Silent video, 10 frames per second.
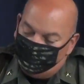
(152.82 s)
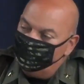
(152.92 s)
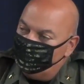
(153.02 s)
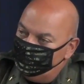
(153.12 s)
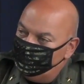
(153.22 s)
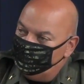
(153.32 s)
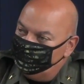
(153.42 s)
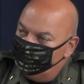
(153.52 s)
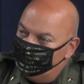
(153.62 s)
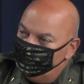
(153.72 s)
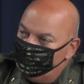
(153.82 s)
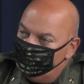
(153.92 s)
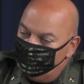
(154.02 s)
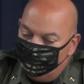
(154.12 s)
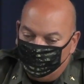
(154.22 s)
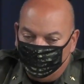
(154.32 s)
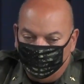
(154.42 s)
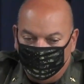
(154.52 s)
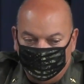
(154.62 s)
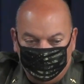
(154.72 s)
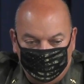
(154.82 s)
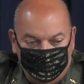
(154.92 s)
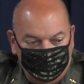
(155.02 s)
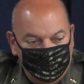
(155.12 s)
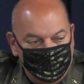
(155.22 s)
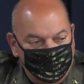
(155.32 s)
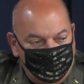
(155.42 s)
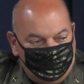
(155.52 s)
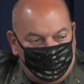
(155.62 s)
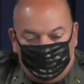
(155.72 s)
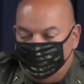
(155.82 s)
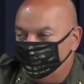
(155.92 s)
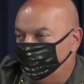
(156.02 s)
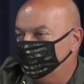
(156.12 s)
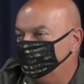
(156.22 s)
our deputies. Really. Um, you know, by yeah. by talking to other